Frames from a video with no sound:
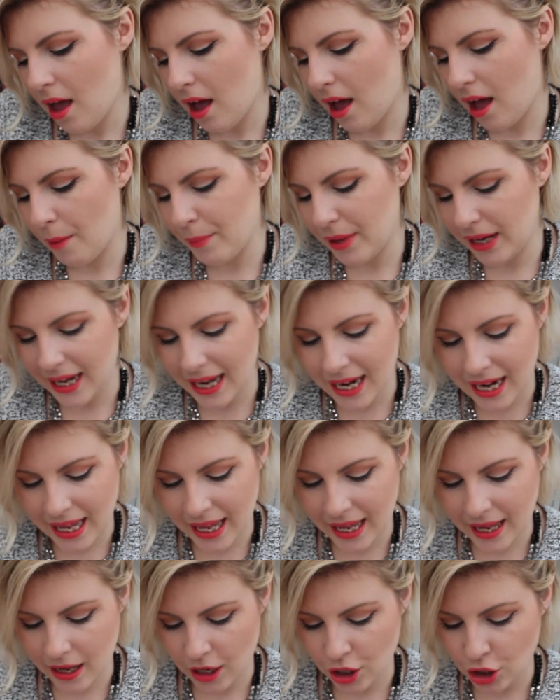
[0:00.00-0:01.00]
And in
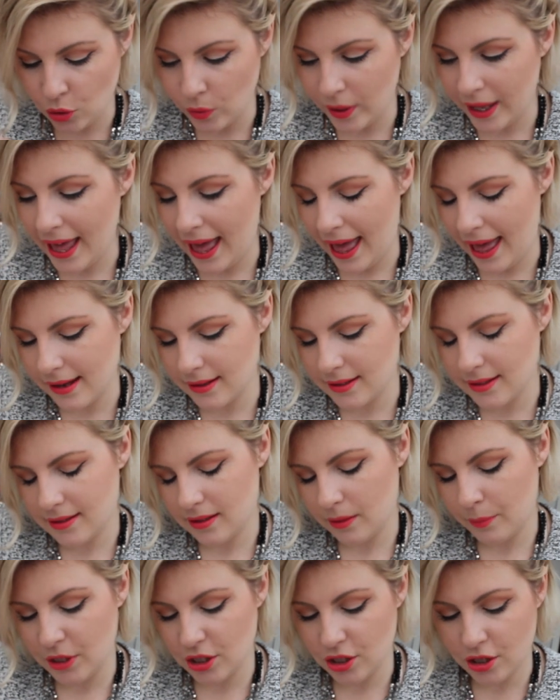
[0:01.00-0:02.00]
here you
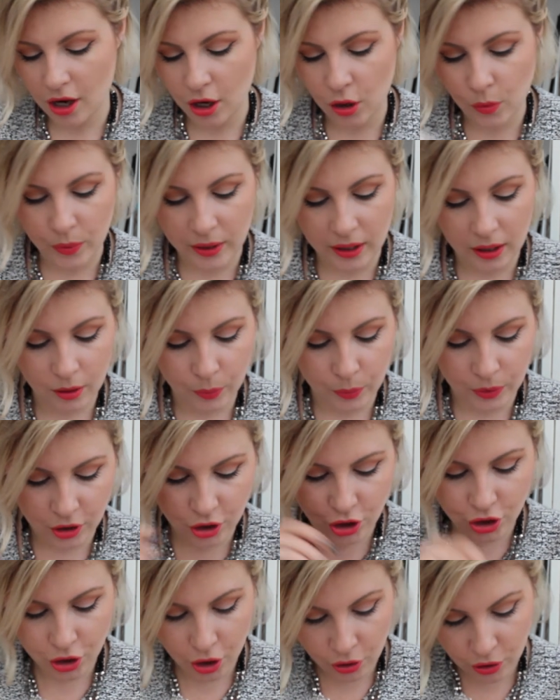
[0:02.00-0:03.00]
get, let's open it up and
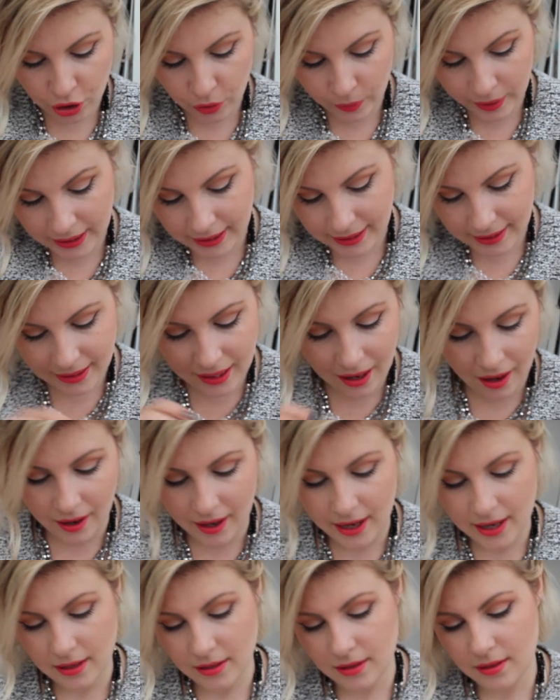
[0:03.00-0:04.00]
show you
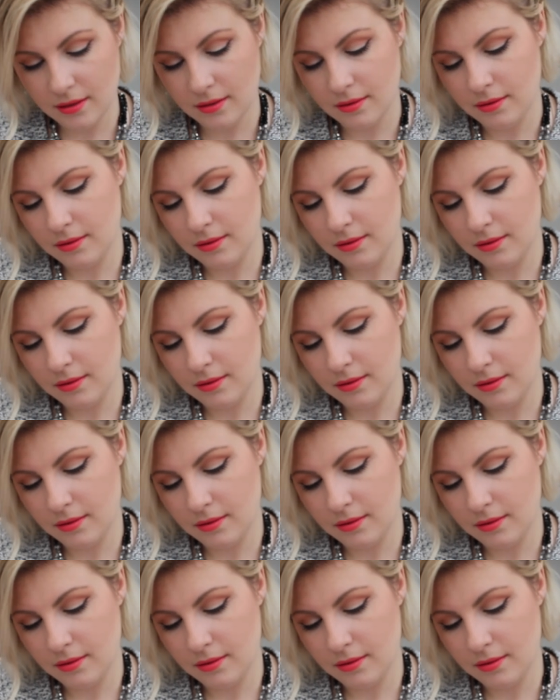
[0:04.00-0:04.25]
inside.